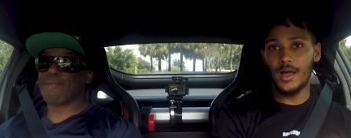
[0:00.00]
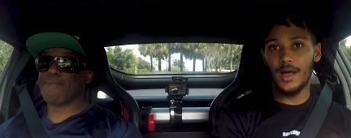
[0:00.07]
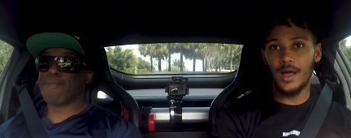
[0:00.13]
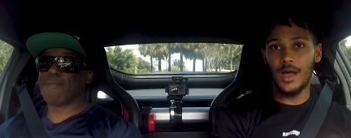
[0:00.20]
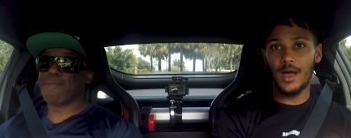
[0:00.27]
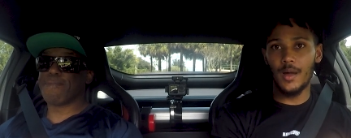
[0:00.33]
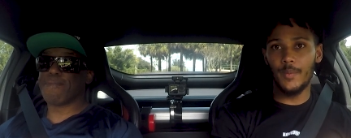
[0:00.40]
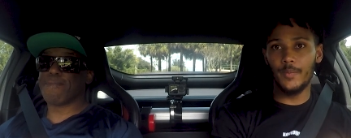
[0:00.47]

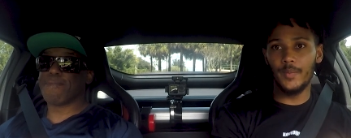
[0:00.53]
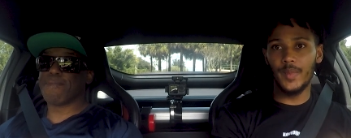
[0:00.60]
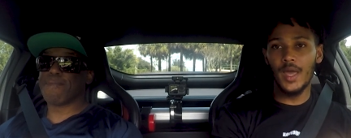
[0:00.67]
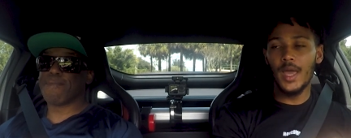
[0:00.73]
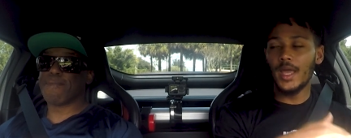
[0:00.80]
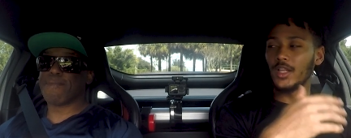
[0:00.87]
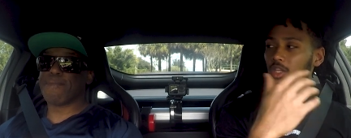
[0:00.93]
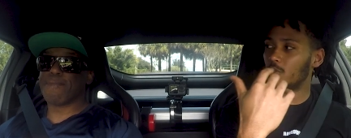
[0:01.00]

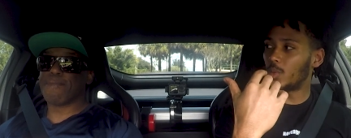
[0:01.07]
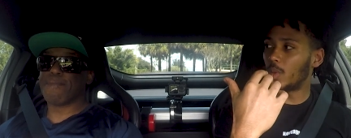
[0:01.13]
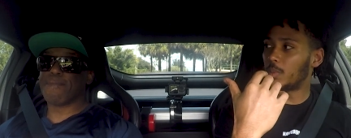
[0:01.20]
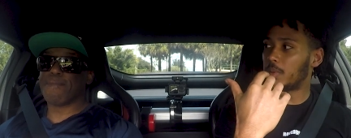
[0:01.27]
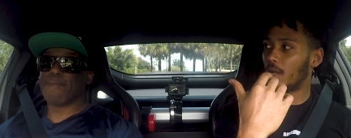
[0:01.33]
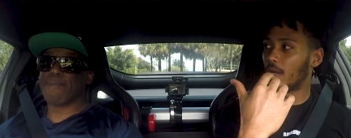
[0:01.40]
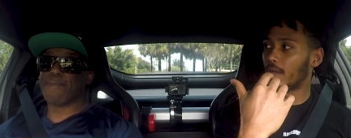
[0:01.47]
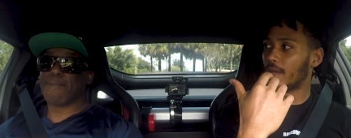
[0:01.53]
Speaker 1: Um, do you
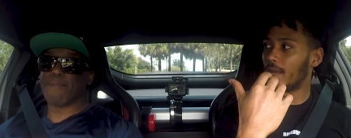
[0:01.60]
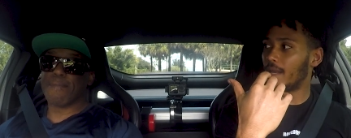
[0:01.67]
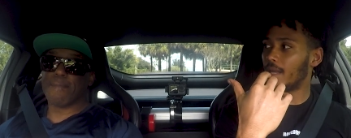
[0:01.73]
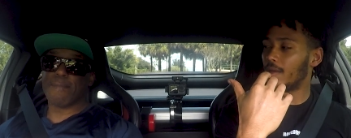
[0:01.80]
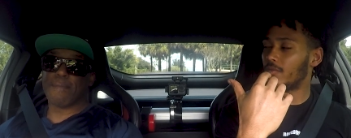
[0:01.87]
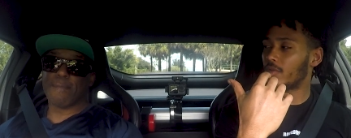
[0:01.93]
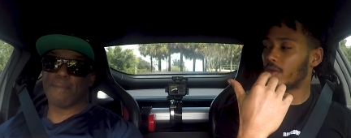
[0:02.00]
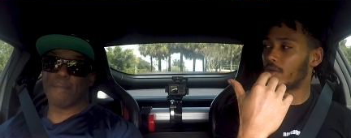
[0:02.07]
want to plug
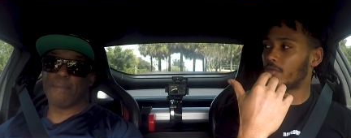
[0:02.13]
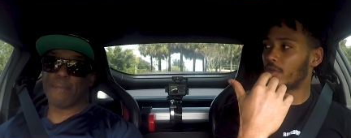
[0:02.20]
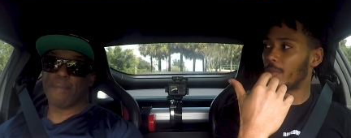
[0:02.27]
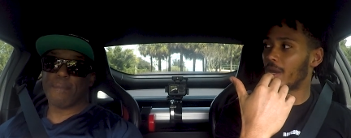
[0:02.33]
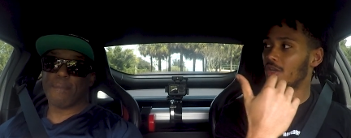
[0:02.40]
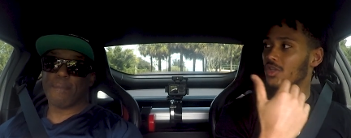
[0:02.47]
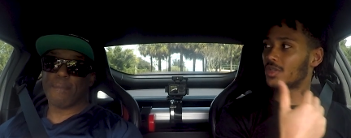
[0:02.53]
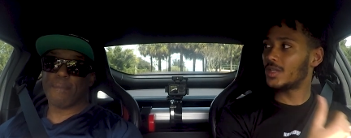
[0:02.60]
any of your
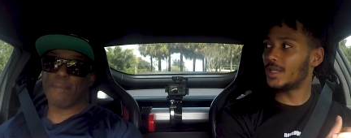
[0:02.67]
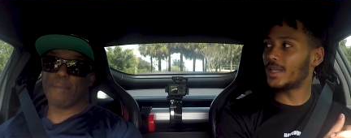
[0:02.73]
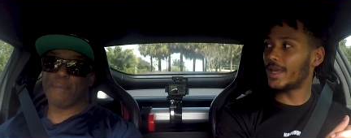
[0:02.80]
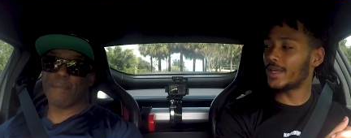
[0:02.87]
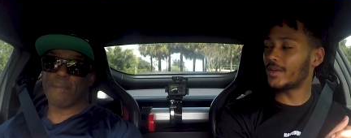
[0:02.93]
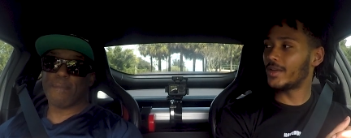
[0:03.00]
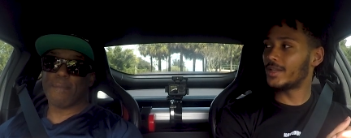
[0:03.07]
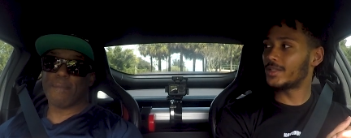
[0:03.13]
information in,
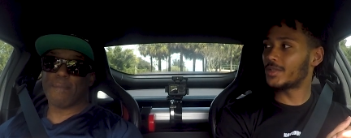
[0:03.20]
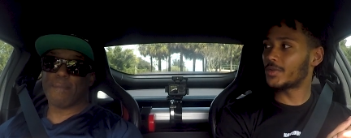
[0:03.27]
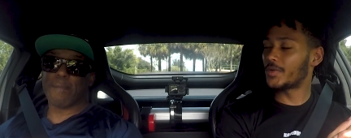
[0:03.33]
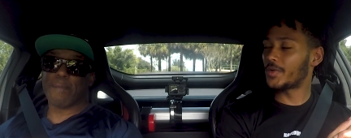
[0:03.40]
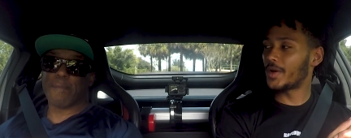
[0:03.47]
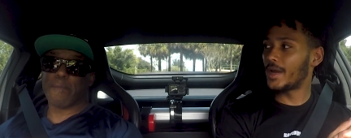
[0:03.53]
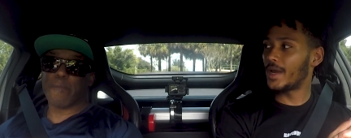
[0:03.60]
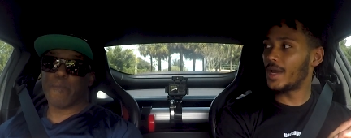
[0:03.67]
like your
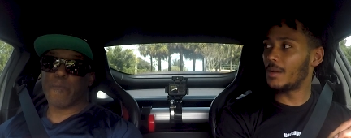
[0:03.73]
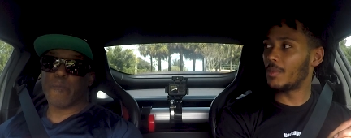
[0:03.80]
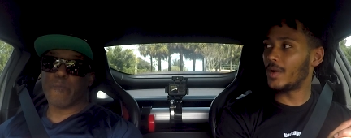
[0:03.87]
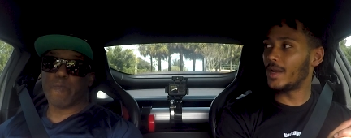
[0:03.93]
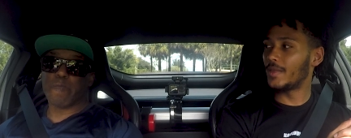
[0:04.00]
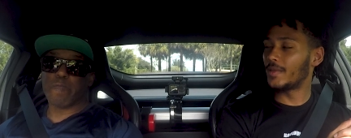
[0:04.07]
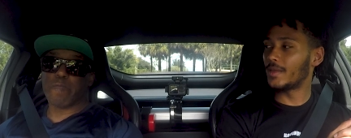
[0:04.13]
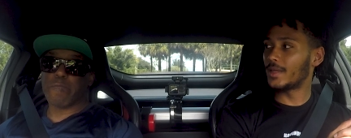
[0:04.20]
Instagram or
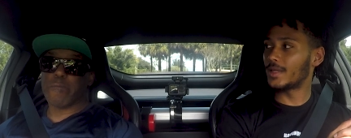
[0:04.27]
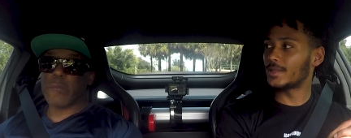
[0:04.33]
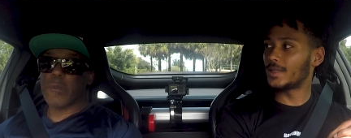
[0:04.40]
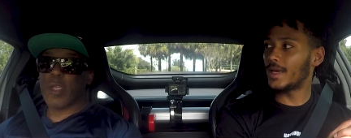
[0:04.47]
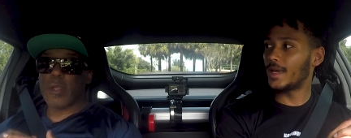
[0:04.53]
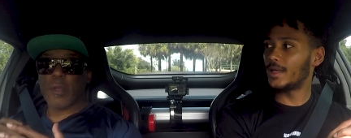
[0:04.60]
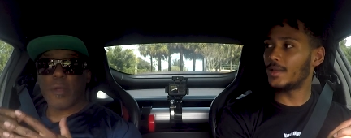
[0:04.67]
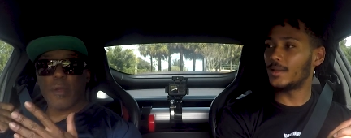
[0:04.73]
anything like
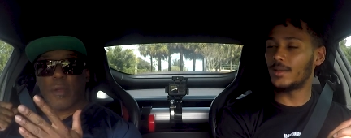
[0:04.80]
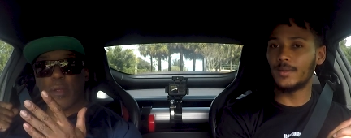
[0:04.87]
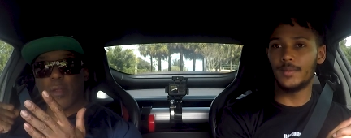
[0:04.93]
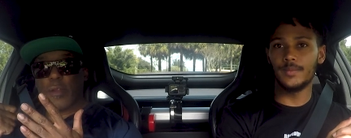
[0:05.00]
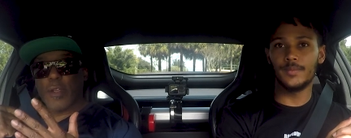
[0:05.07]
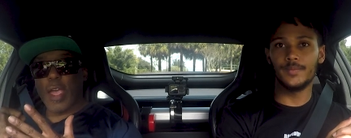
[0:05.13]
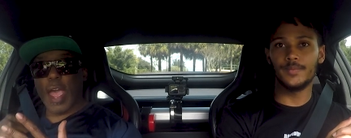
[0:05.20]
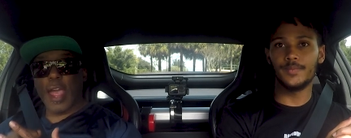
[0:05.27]
that?
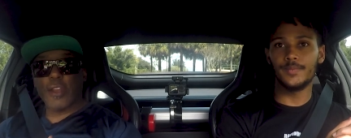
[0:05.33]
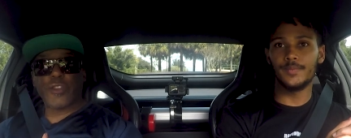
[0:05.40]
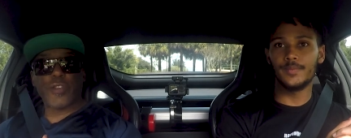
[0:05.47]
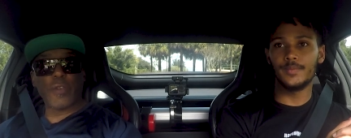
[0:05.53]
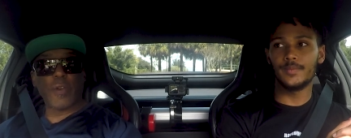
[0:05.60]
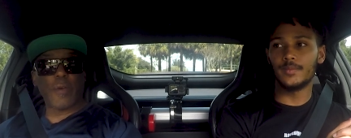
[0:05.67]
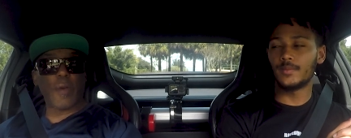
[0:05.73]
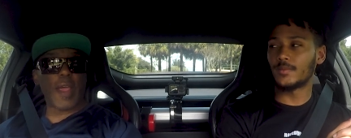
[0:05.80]
Speaker 2: At
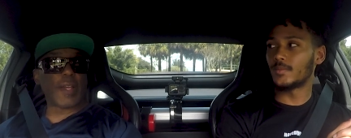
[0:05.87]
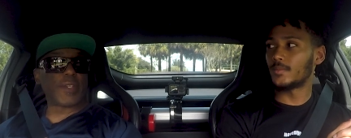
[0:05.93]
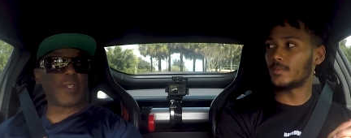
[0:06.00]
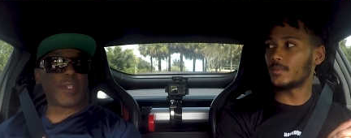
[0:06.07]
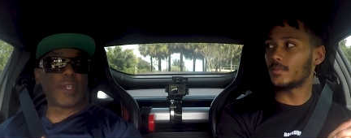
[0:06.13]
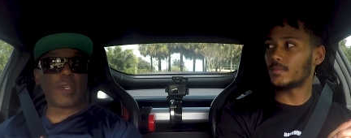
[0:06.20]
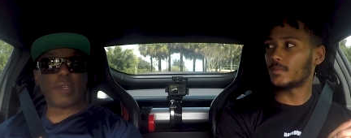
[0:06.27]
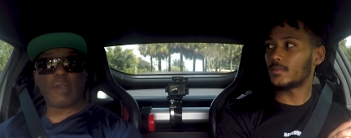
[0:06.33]

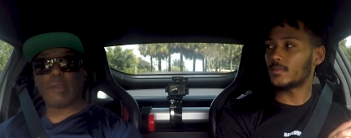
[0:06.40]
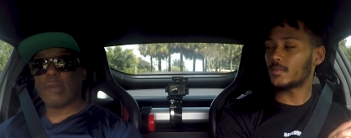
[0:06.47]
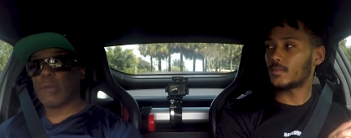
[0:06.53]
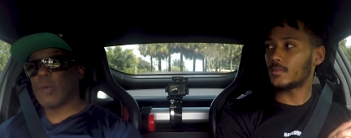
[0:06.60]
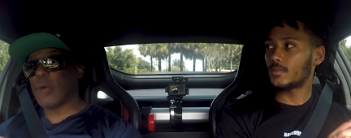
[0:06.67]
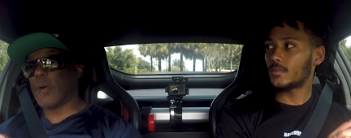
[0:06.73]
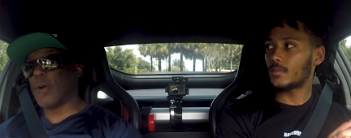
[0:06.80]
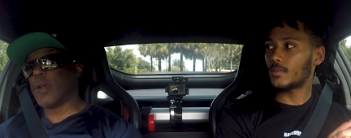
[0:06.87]

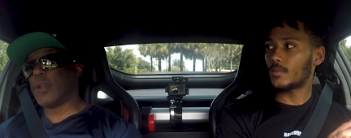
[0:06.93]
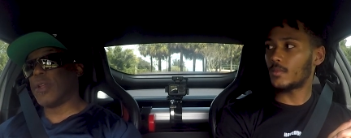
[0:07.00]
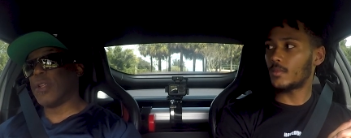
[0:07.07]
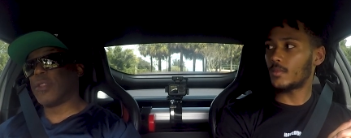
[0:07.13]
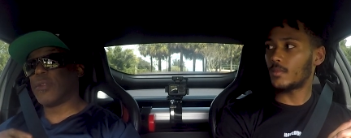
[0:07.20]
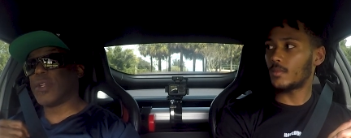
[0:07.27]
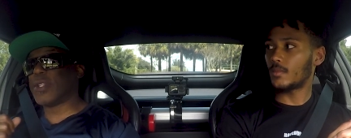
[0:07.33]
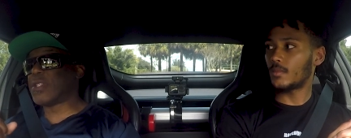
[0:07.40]
Tunerexic on
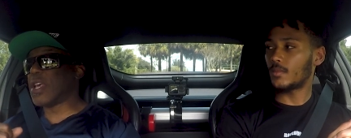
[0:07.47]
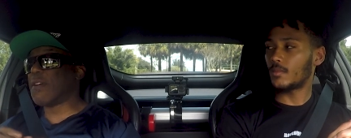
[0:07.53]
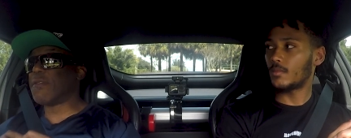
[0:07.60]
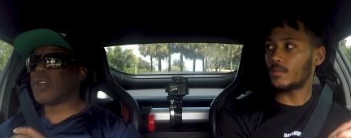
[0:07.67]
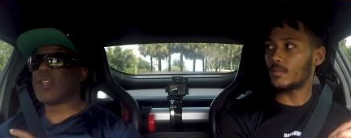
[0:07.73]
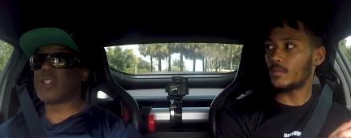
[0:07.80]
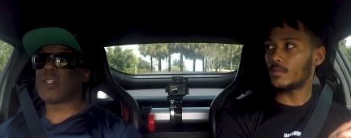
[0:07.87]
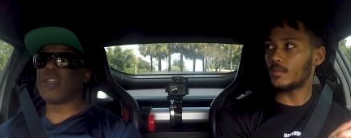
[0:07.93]
the
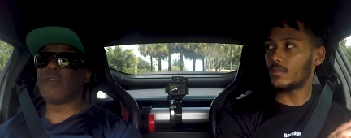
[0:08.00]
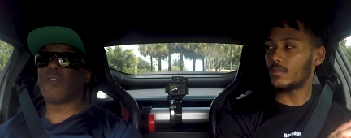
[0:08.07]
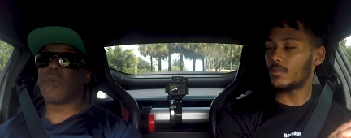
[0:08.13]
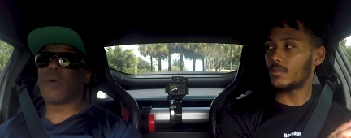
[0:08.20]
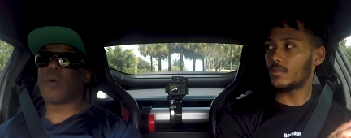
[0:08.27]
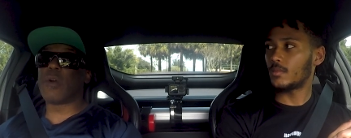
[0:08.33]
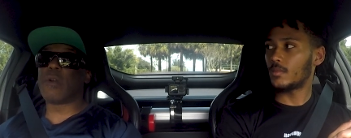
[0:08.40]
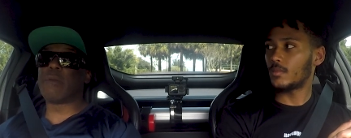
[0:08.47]
370Z
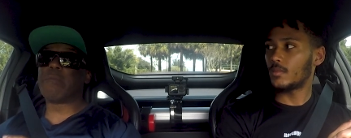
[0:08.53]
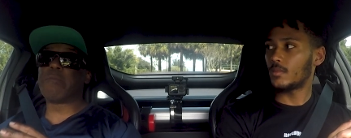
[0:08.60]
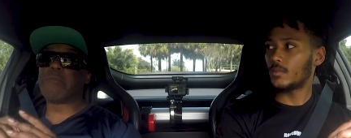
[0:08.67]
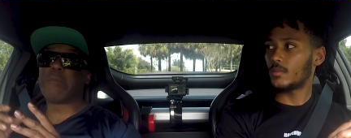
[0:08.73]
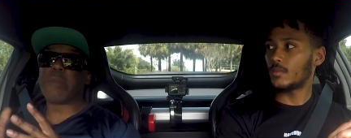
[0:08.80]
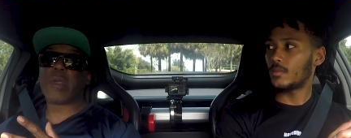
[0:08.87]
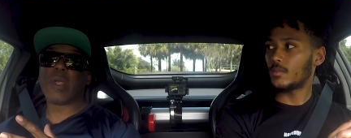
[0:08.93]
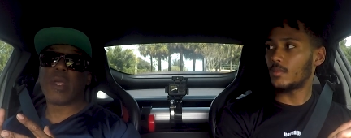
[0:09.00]

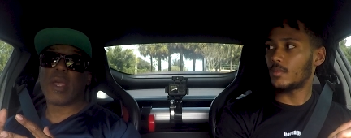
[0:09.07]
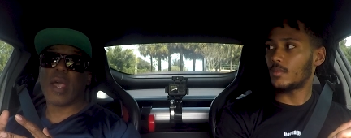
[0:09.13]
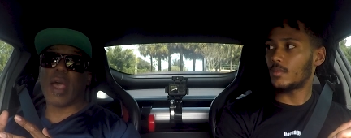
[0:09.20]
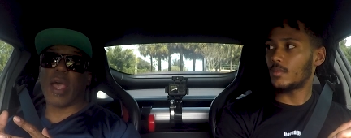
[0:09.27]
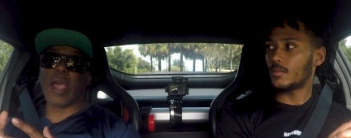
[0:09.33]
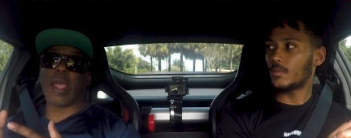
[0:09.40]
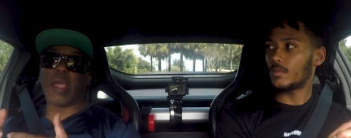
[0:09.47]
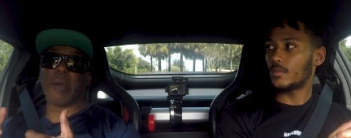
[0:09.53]
forum.
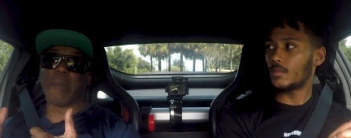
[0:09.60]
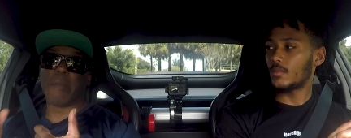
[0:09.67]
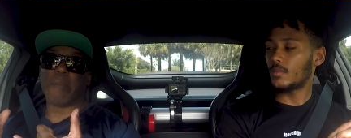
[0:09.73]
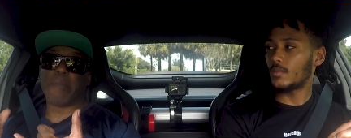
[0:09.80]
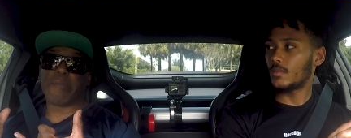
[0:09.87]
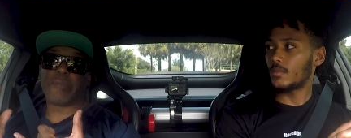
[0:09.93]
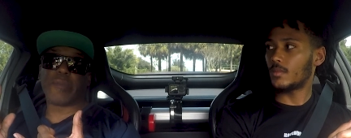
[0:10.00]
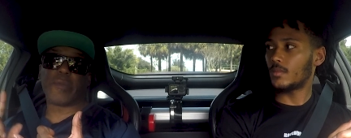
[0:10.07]
I
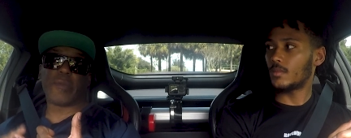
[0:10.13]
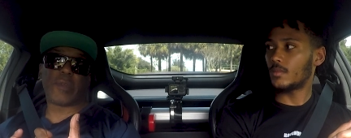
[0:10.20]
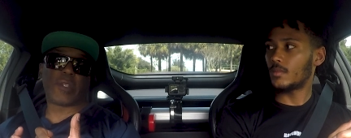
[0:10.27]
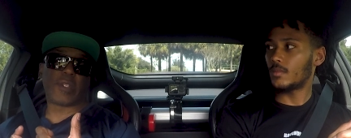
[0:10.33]
am